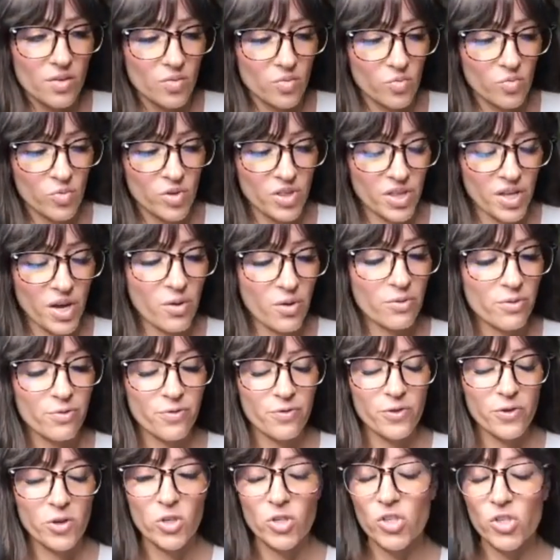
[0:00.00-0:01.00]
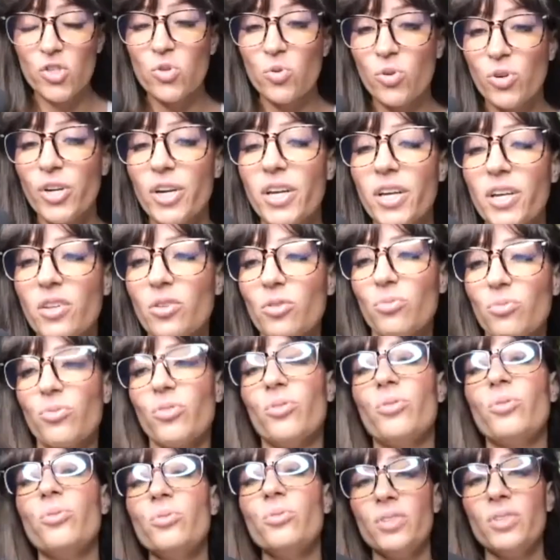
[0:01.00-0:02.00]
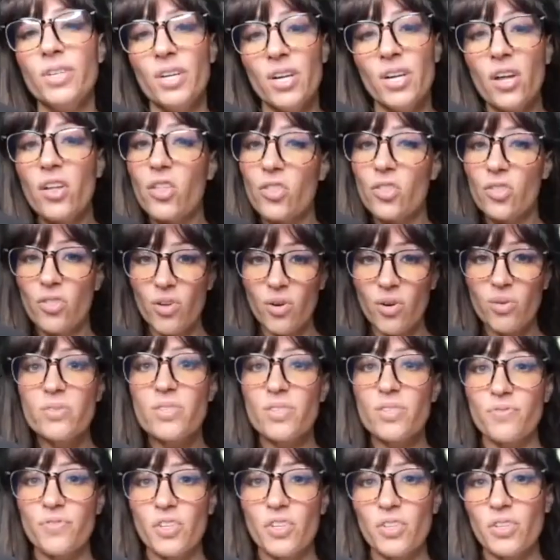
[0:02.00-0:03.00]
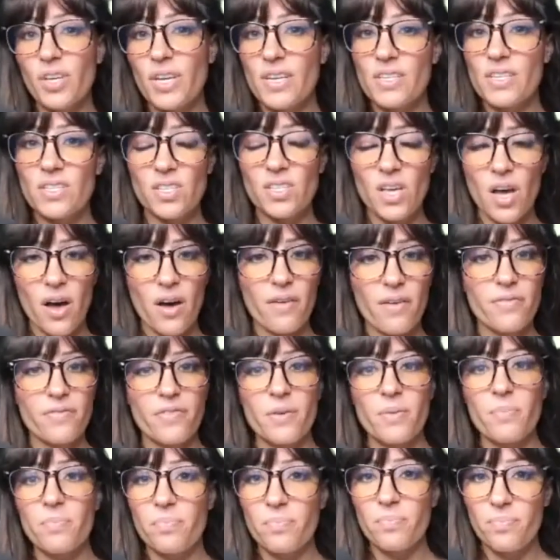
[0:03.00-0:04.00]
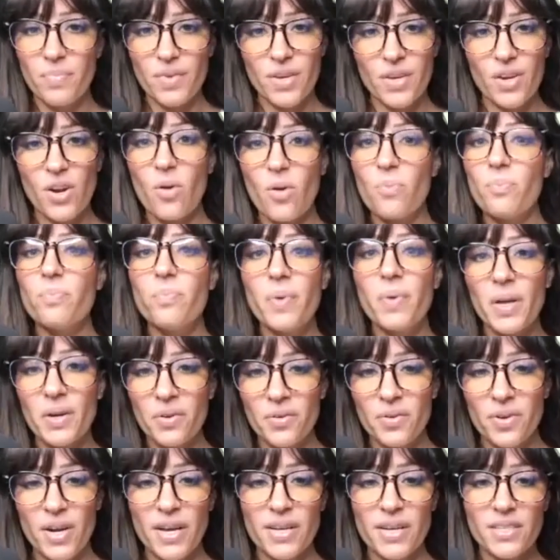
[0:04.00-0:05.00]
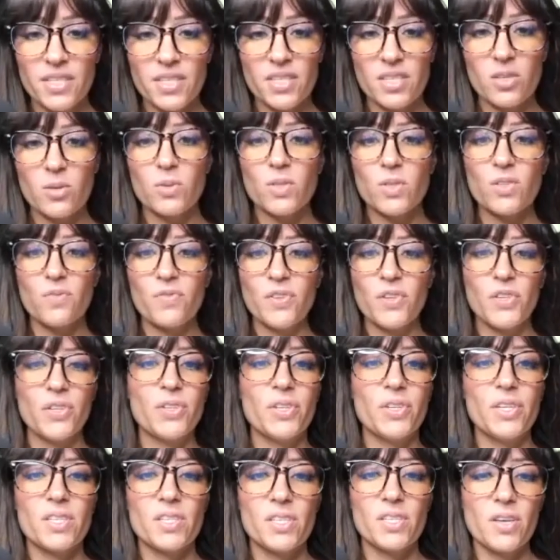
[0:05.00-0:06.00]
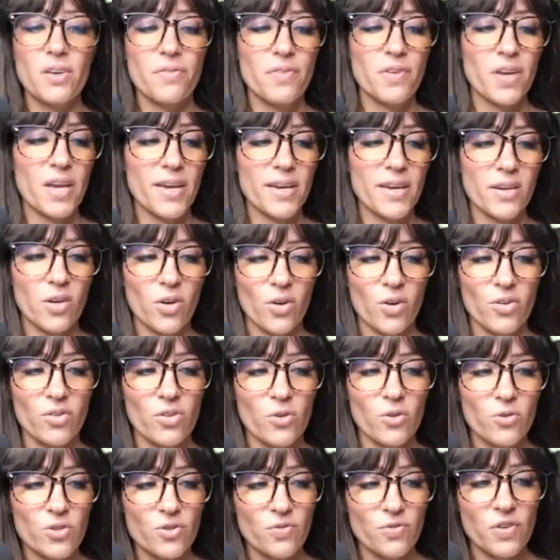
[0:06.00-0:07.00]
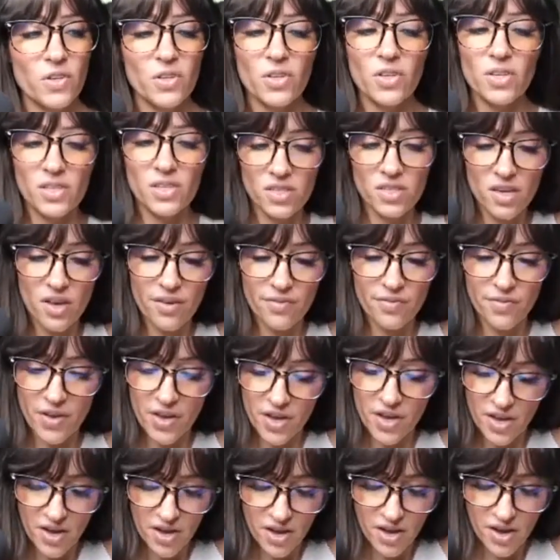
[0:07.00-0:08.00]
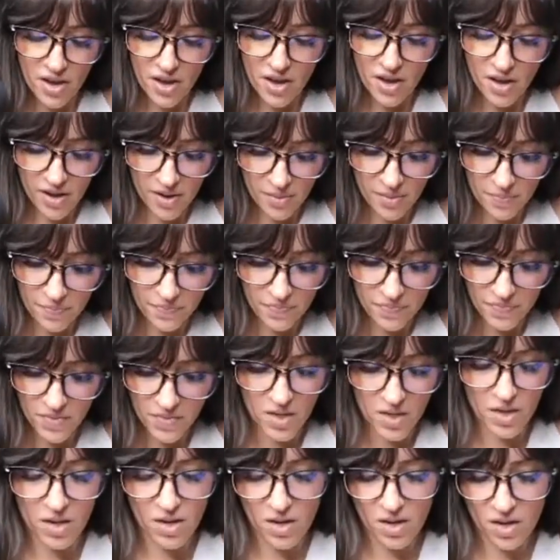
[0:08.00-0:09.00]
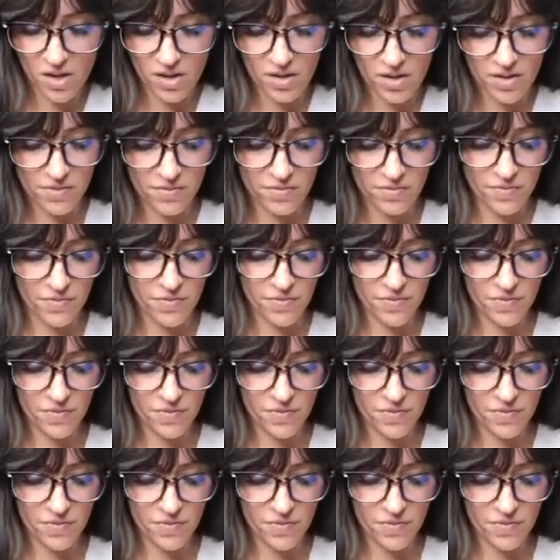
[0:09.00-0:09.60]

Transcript: without first sorting through those feelings of you know bitterness those feelings of anger those feelings of um of